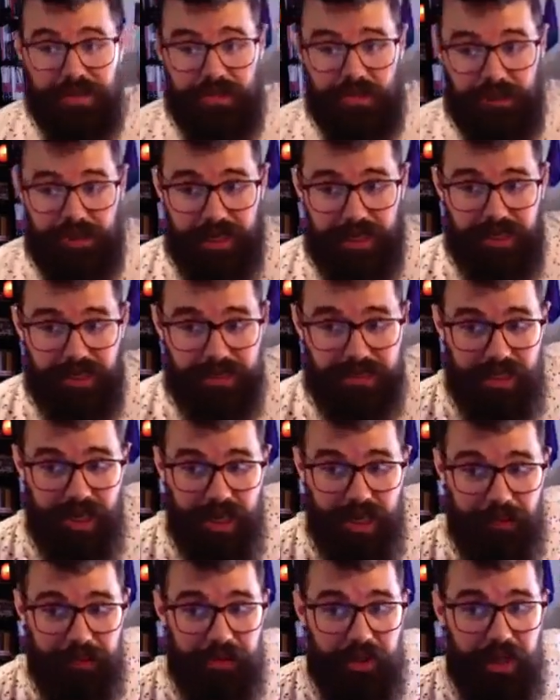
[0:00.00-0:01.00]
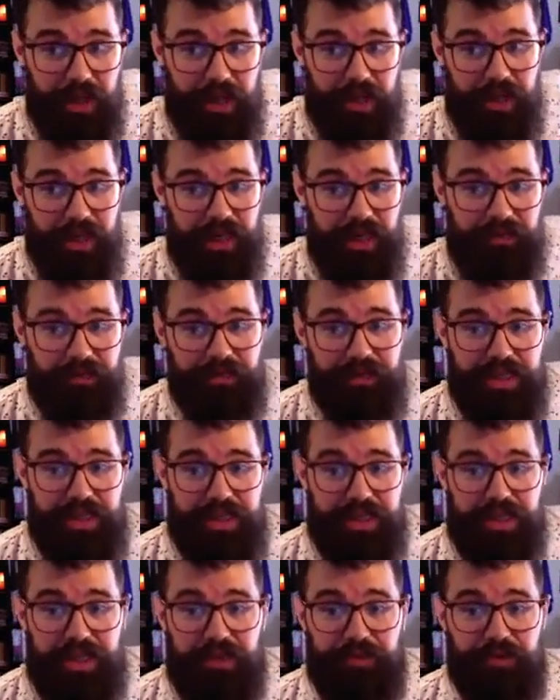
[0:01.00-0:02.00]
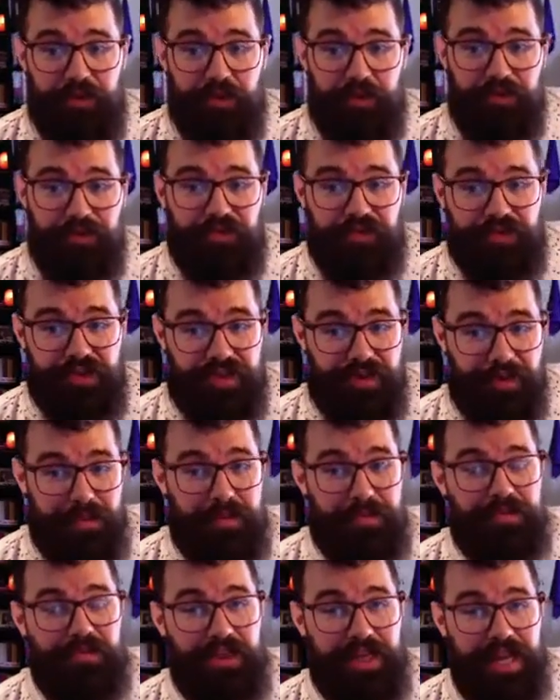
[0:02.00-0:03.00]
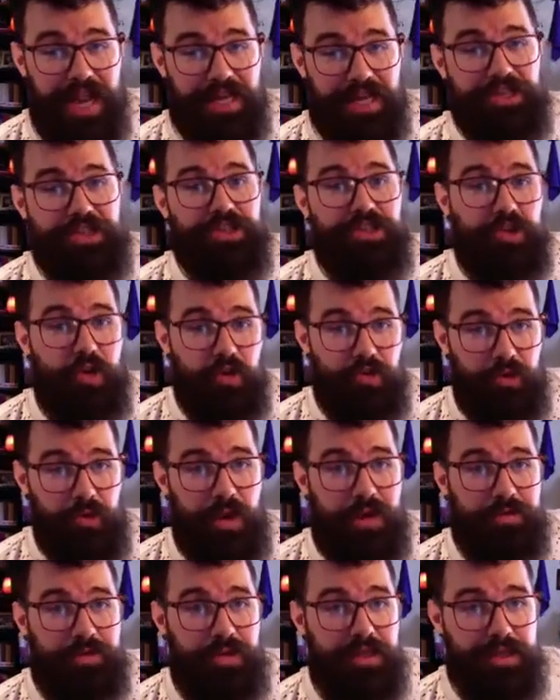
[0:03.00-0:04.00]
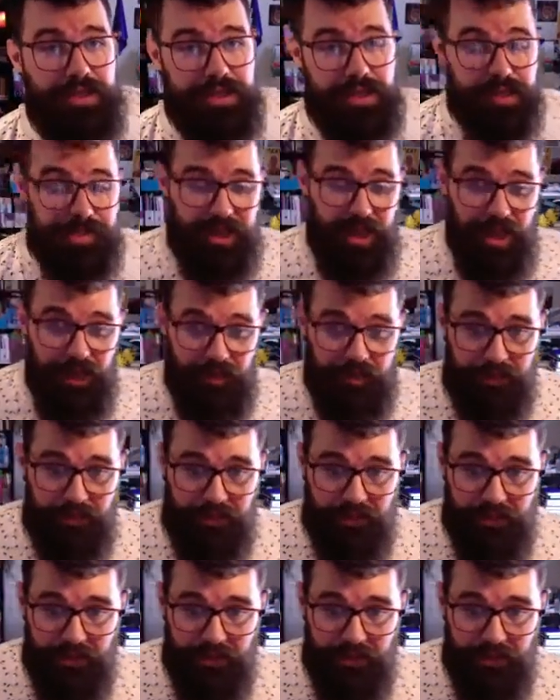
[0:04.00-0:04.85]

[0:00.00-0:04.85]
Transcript: So like hands up if you're sometimes feeling anxious or overwhelmed and these things help.